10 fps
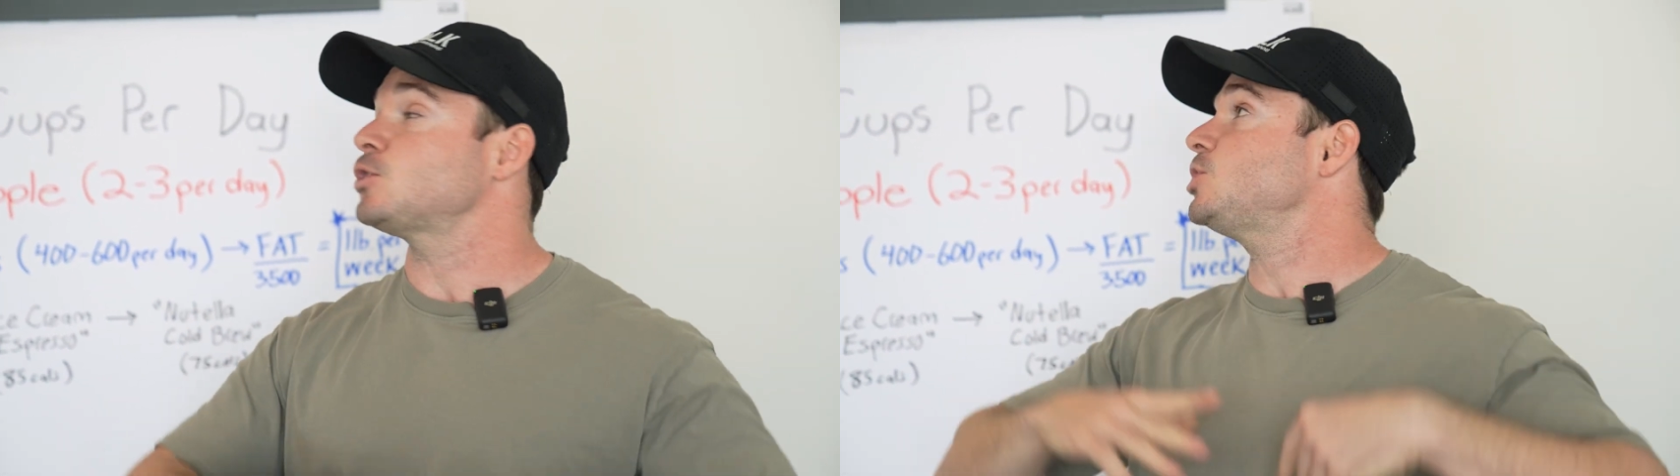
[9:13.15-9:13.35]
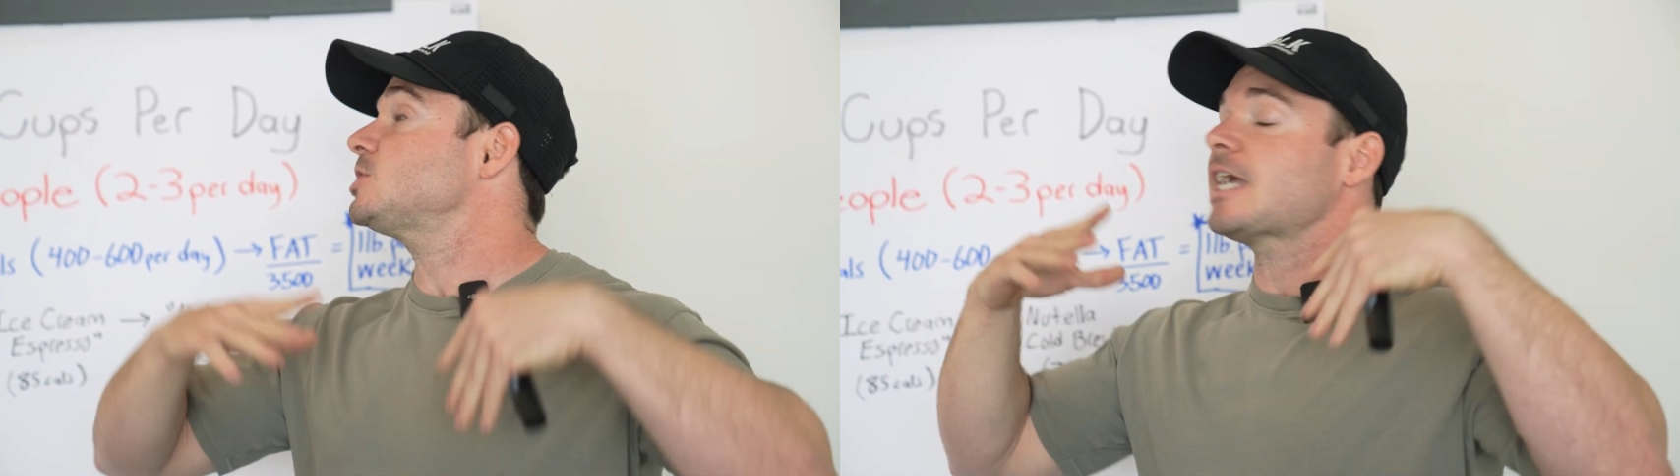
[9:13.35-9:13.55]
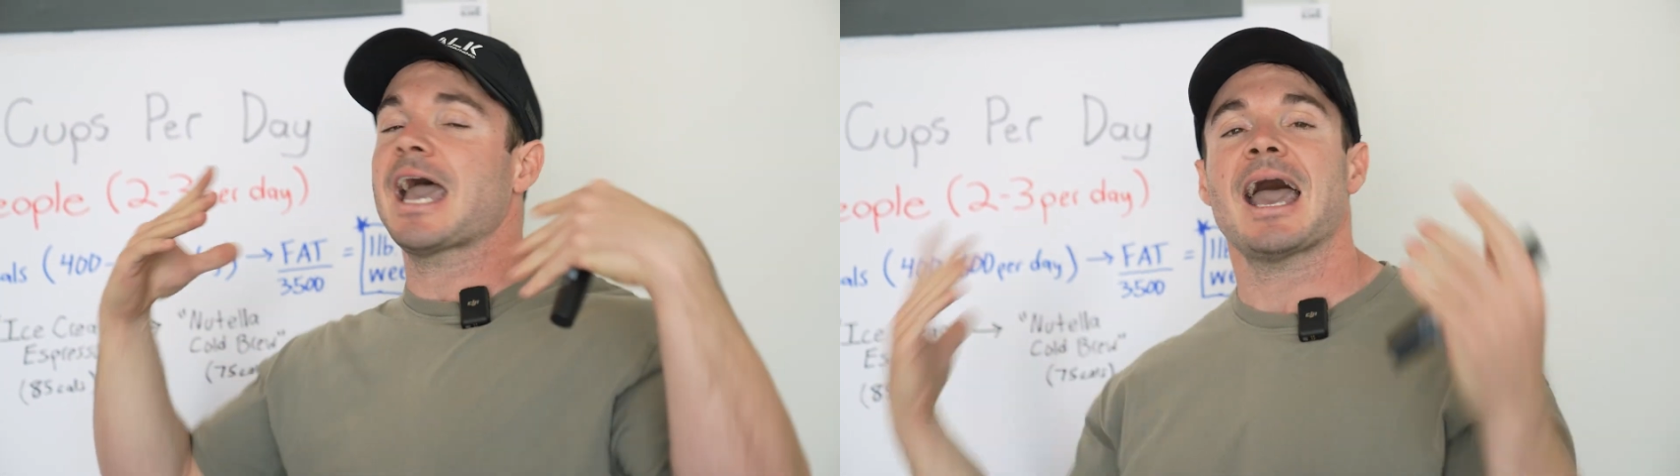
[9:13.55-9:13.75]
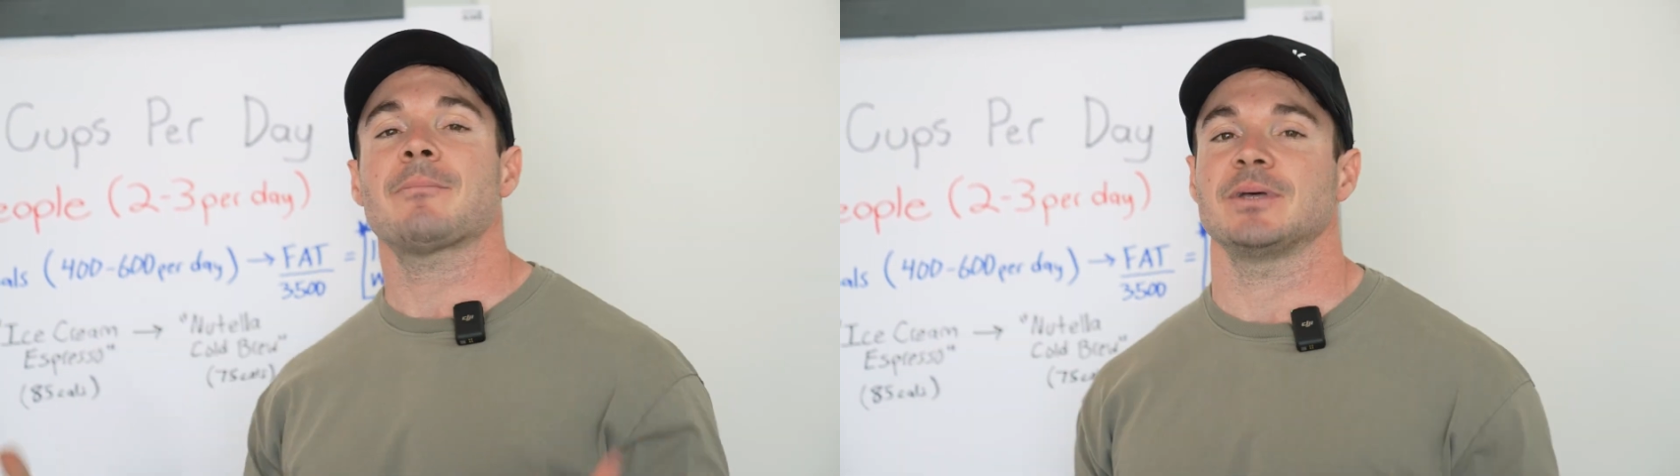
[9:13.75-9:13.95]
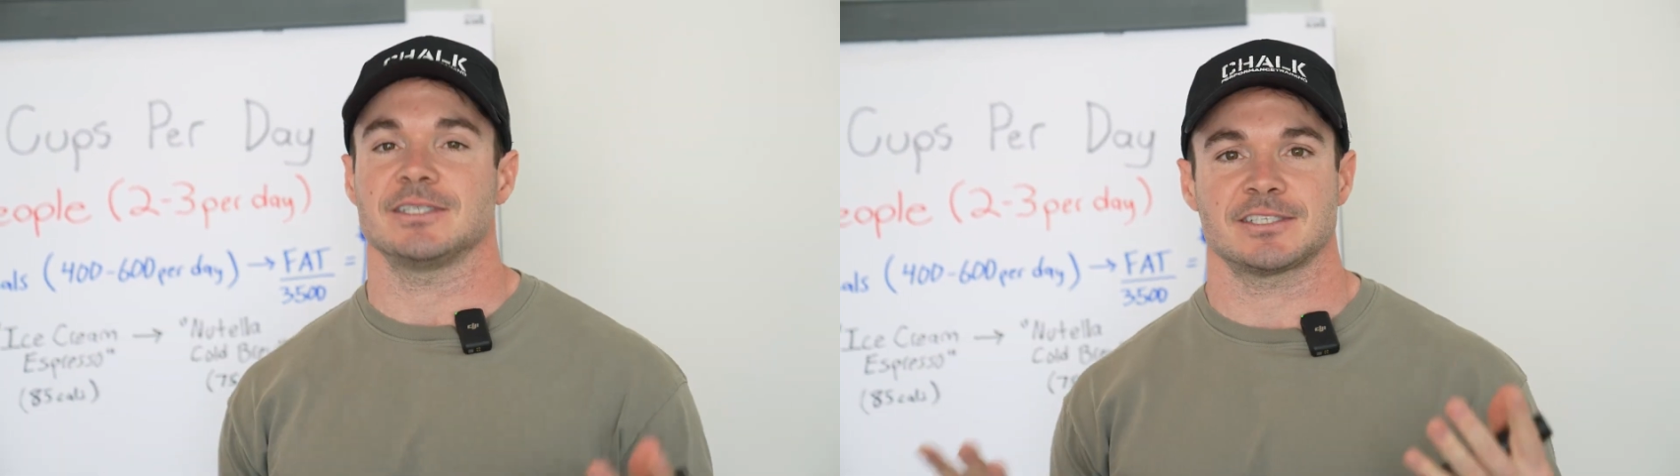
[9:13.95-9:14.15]
There just
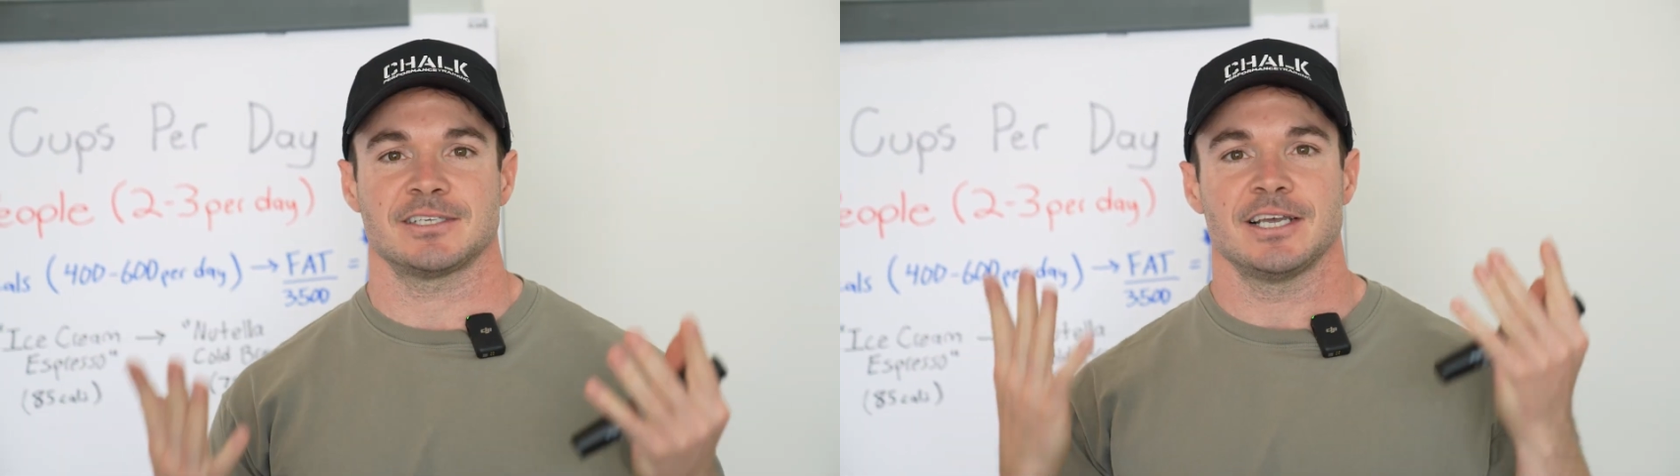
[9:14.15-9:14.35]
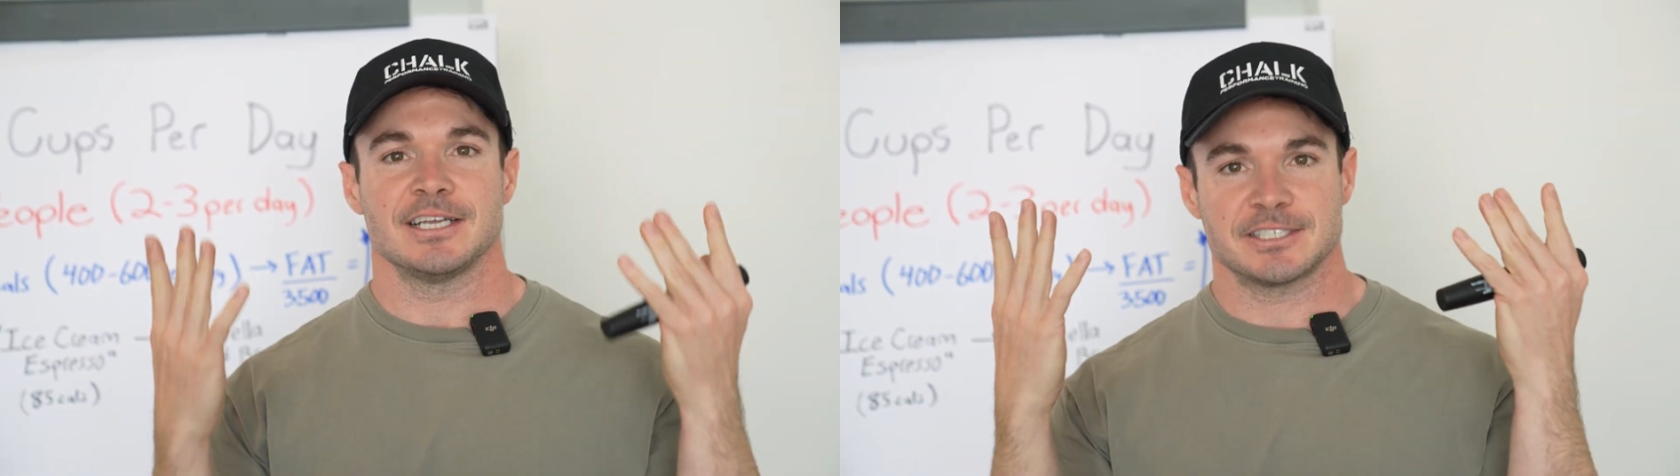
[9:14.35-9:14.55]
happens